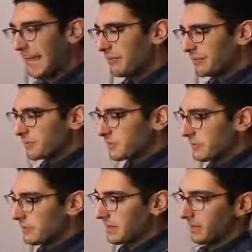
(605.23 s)
And we do this
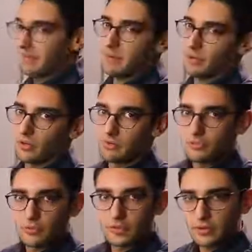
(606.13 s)
by being ephemeral.
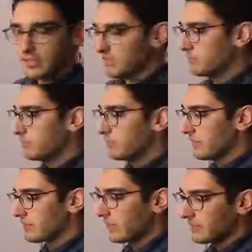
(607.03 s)
So we create this
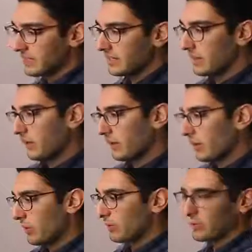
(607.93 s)
moving target where
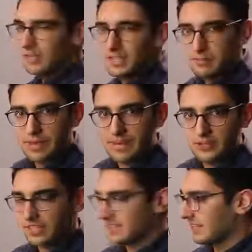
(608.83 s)
what we're really
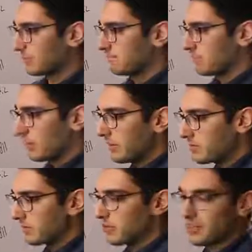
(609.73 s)
managing is that the web
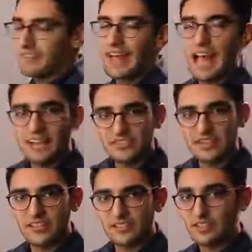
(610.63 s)
server should have
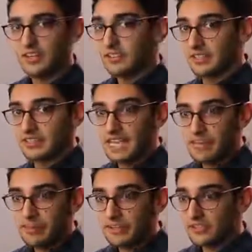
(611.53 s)
access to the
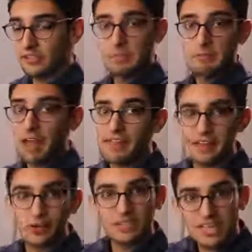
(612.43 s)
database, and
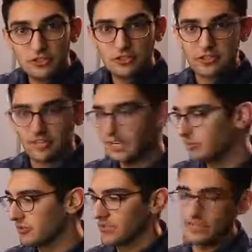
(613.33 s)
that credential that
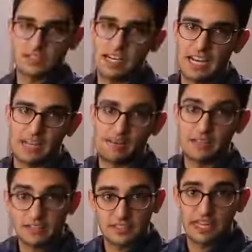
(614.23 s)
enables it is
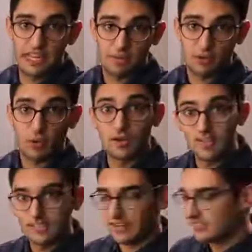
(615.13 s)
a dynamic one
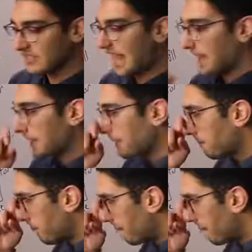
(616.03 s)
instead of static.